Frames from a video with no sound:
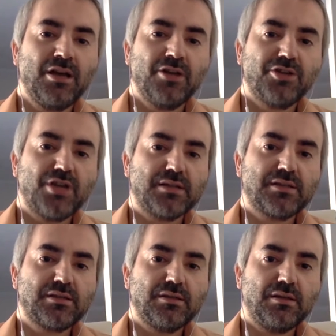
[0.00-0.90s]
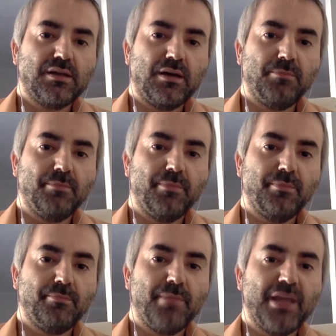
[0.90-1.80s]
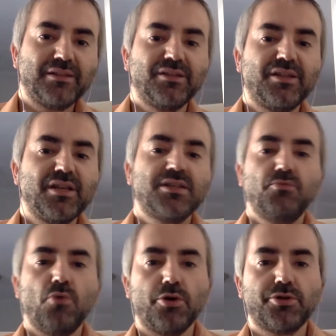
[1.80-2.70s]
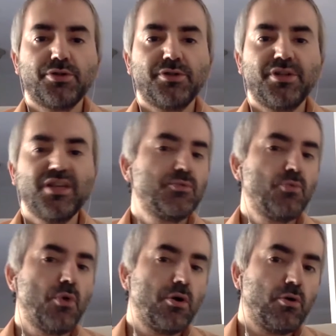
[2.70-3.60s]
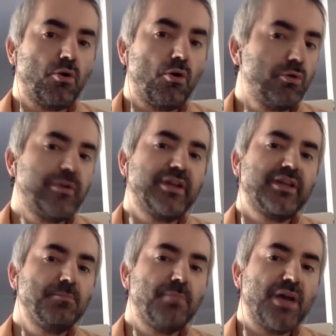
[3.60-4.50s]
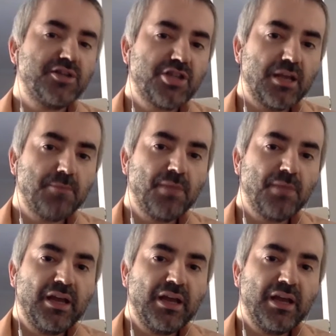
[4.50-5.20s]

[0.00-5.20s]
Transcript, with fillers: just um, the things worse. Things were already in bad shape.